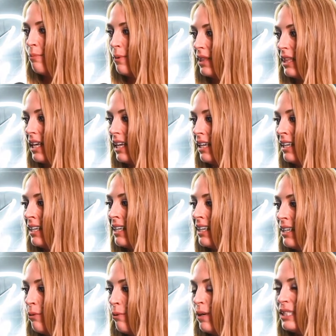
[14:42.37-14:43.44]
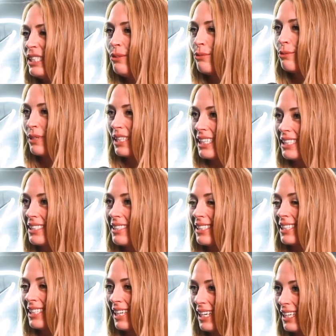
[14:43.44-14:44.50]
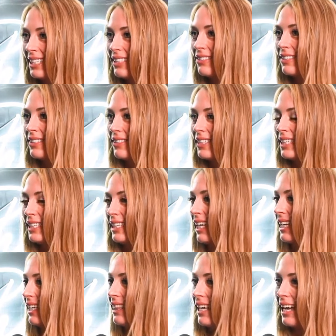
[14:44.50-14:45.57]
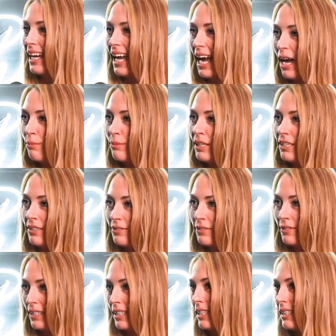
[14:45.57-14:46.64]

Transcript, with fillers: But then once you really start to get used to it and get in that habit of